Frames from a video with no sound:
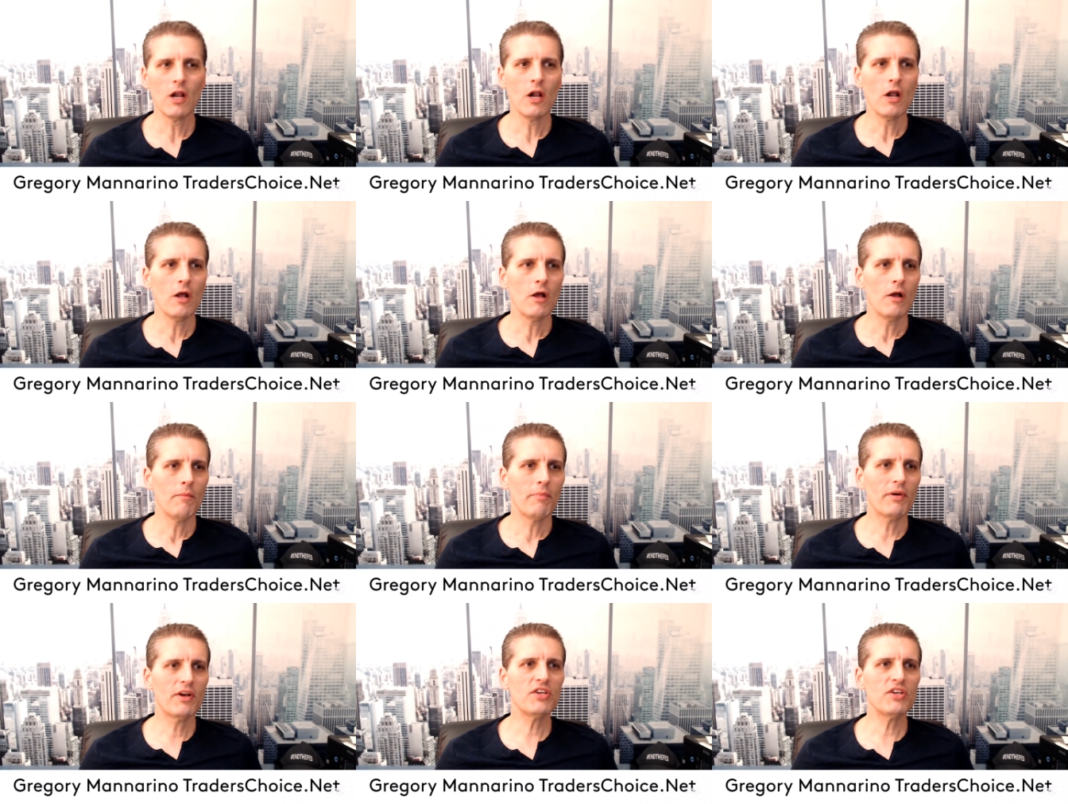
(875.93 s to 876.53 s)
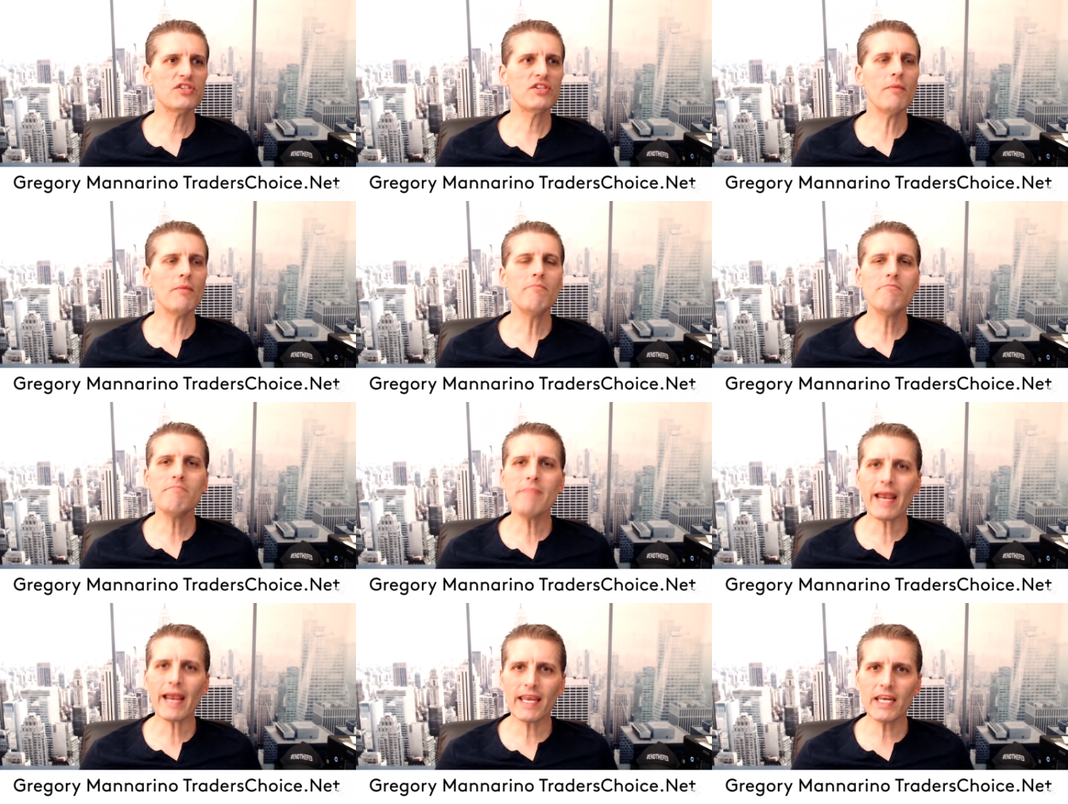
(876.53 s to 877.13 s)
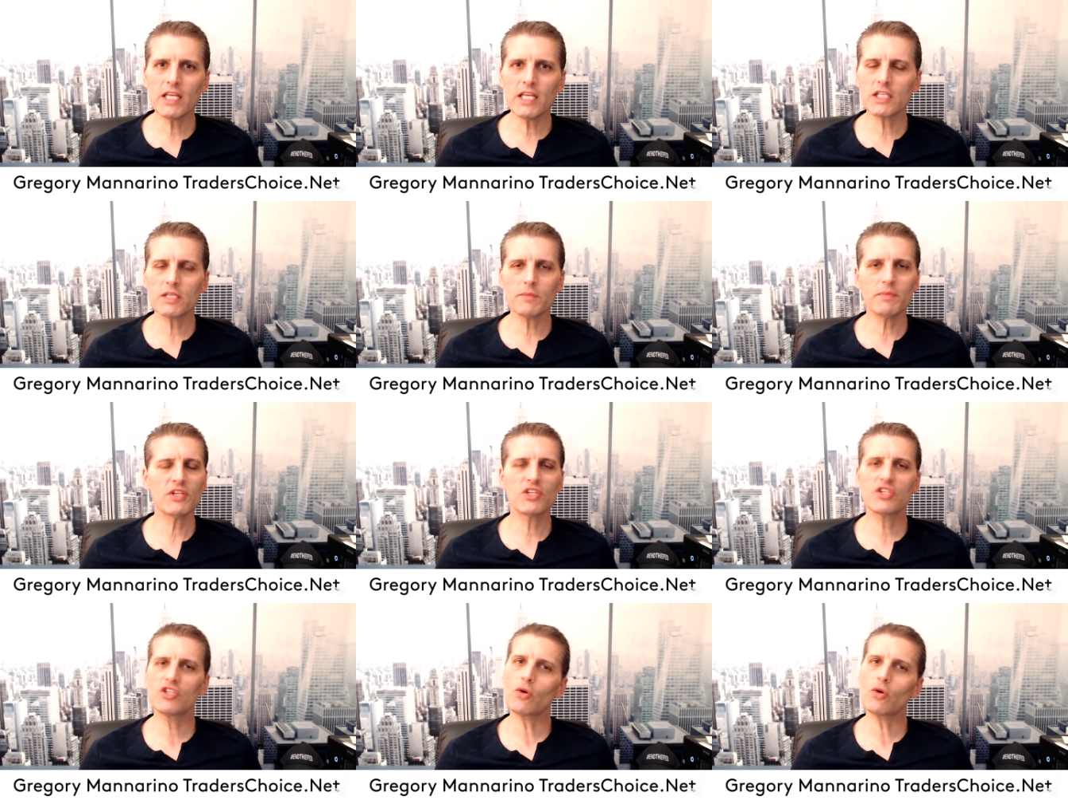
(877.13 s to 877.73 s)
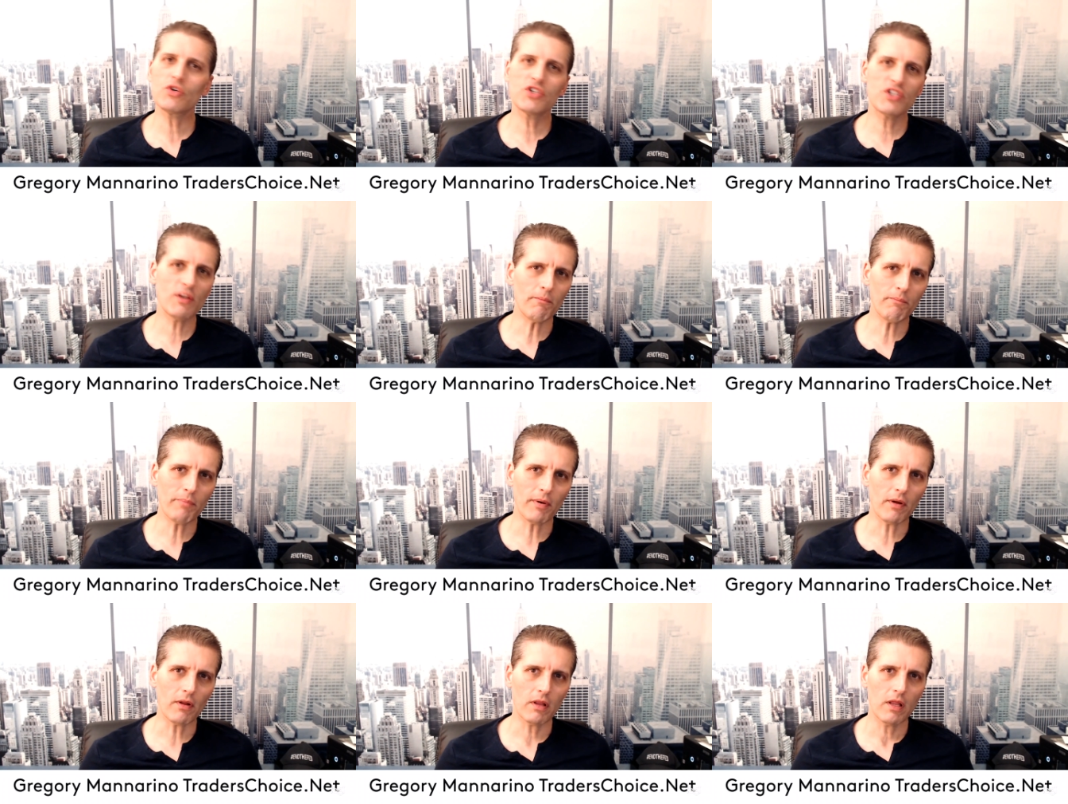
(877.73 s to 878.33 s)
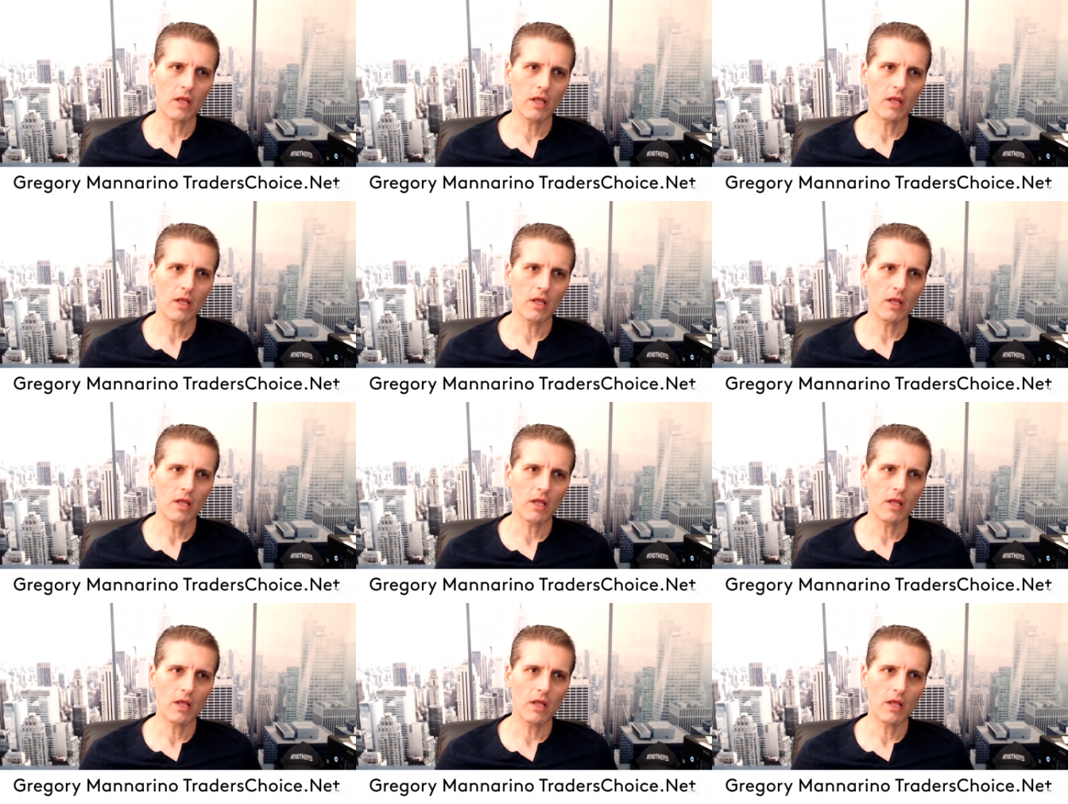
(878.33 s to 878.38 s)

because the mechanism is so simple.